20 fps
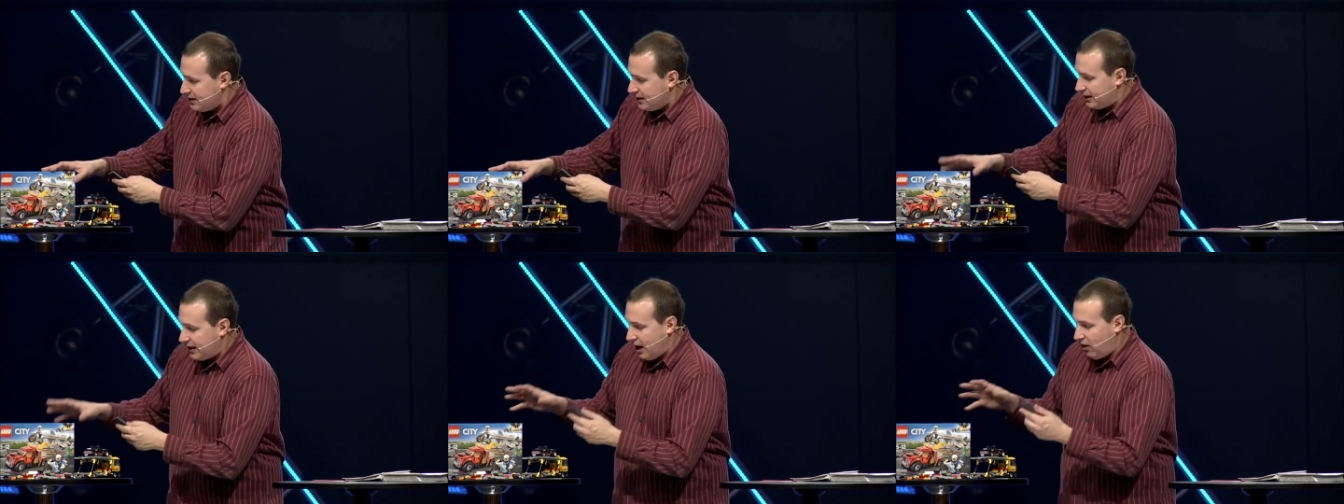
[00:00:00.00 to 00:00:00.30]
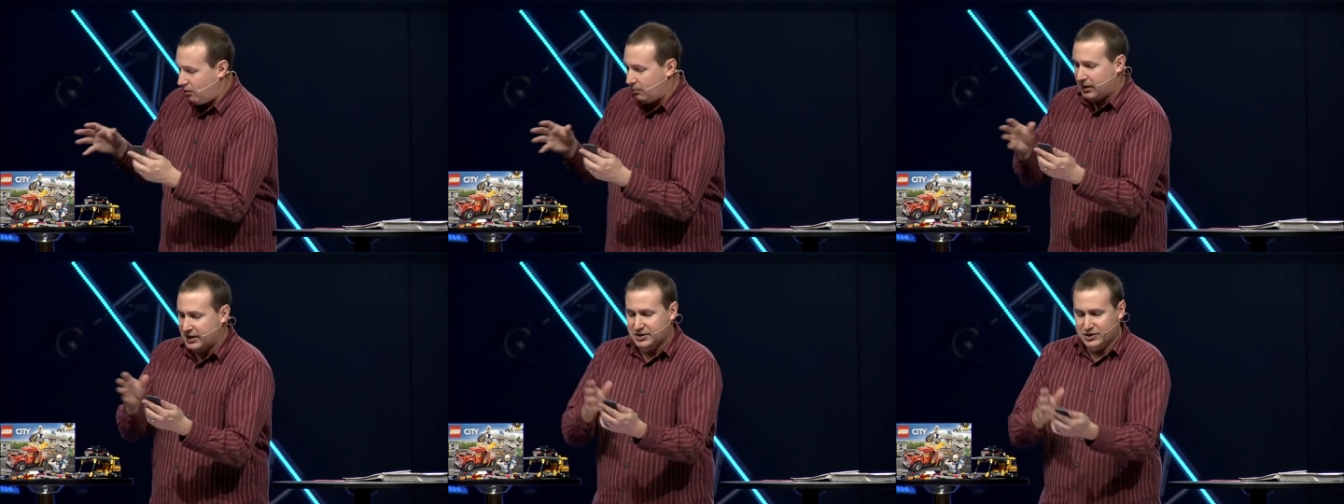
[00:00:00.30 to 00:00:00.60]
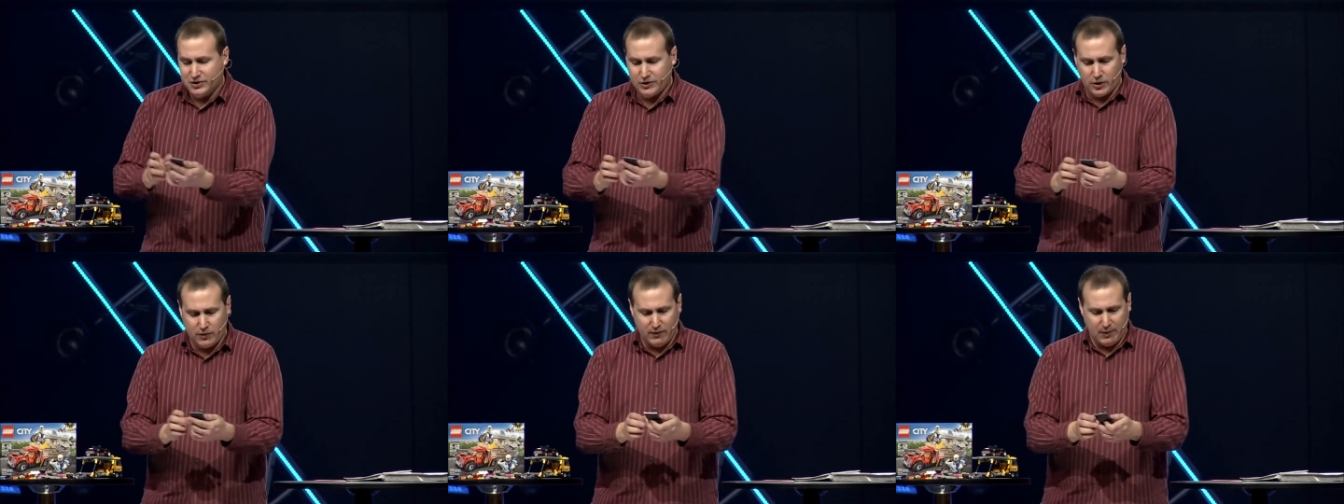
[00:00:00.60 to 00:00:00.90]
and how it might
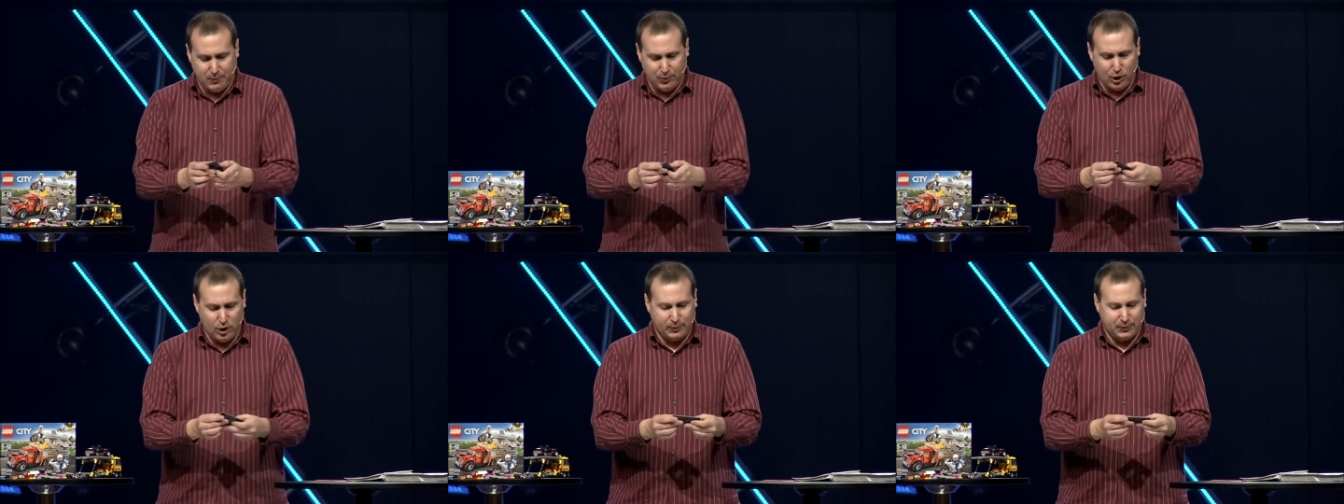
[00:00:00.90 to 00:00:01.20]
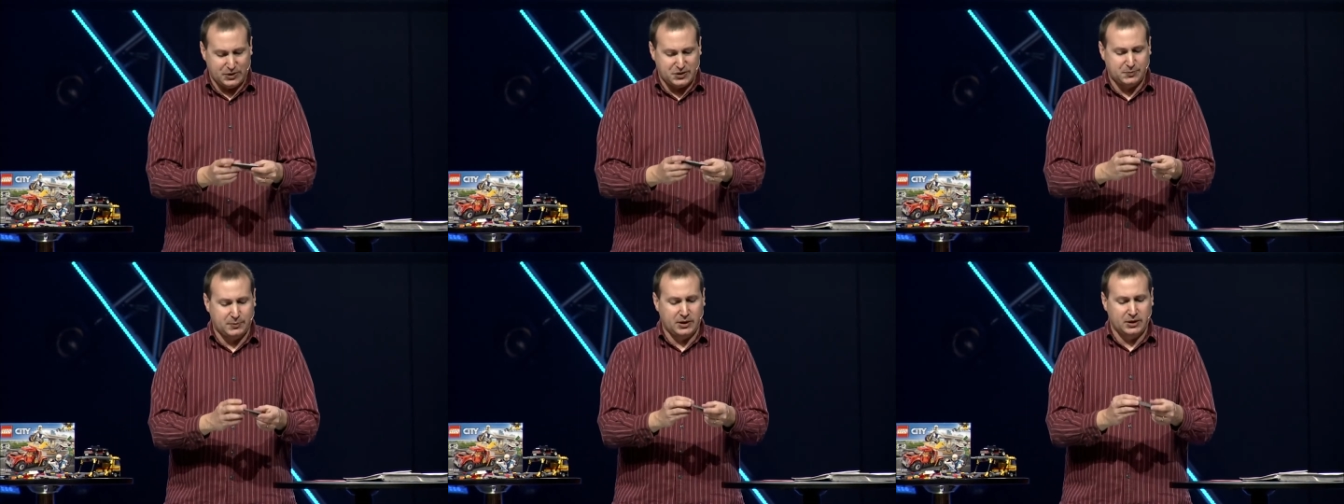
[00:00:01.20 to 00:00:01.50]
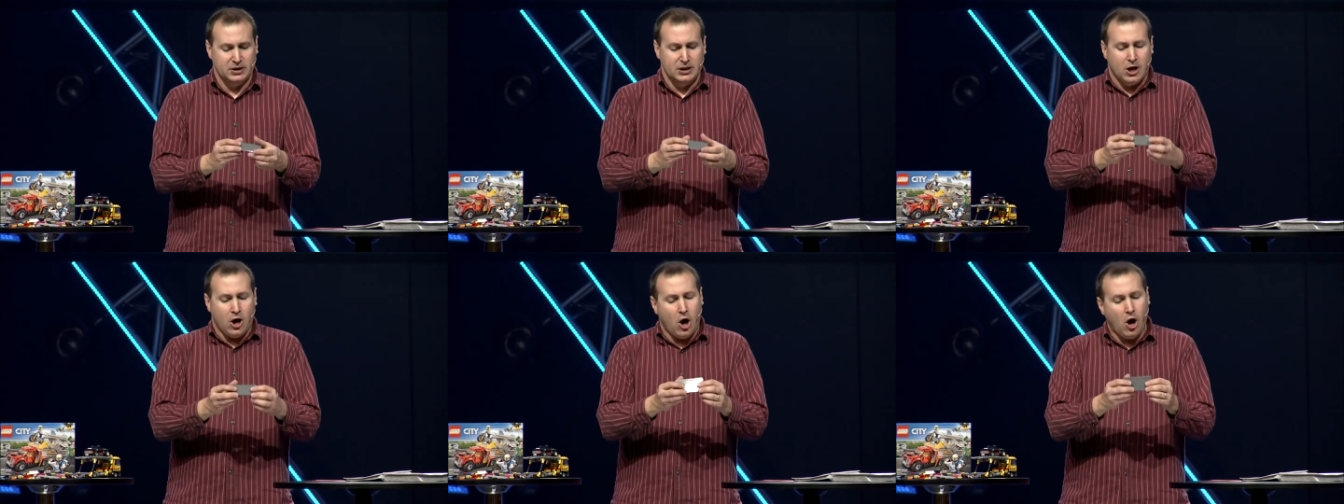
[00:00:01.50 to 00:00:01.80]
serve a purpose,
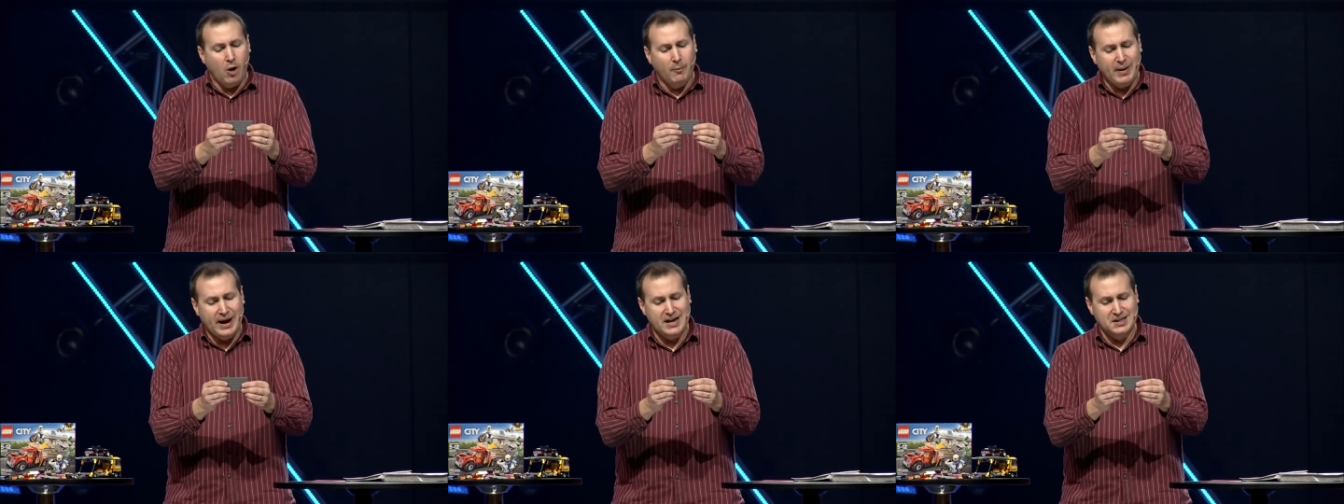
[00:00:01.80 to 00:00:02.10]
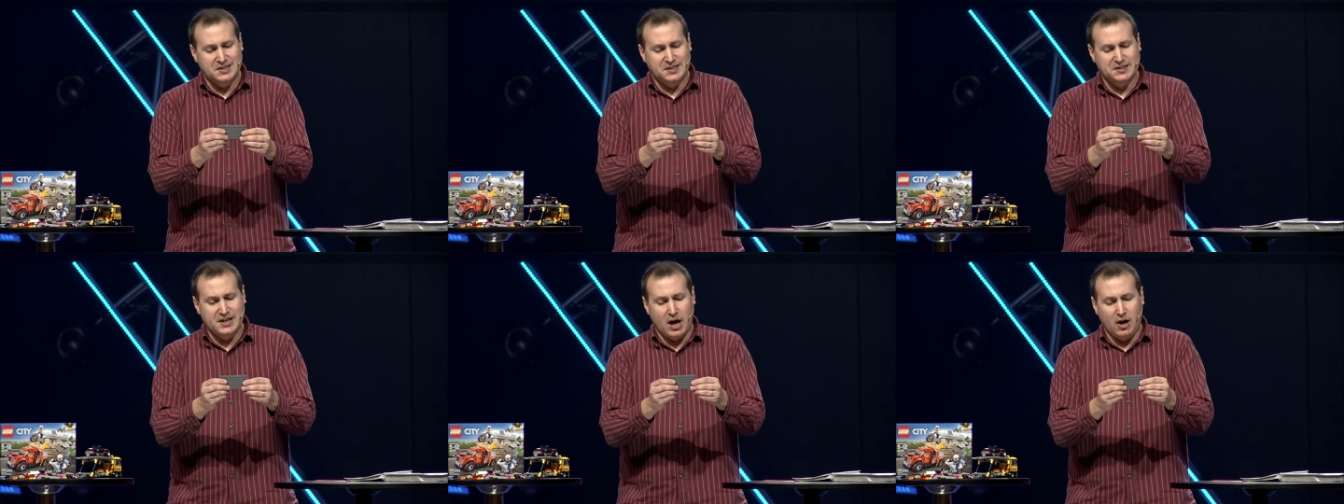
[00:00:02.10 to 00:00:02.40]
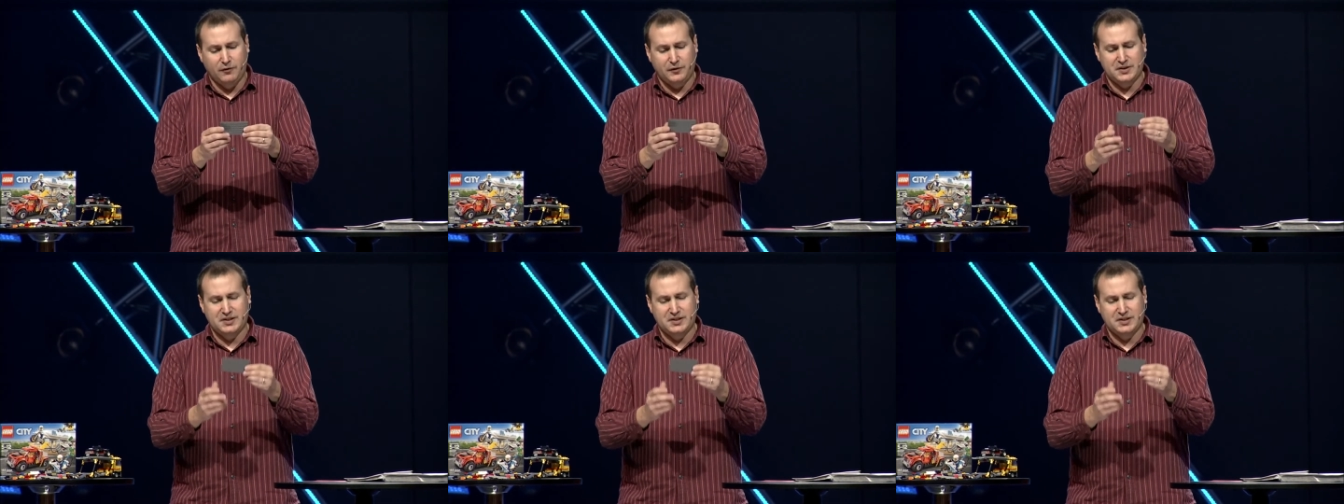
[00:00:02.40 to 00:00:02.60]
but all by itself,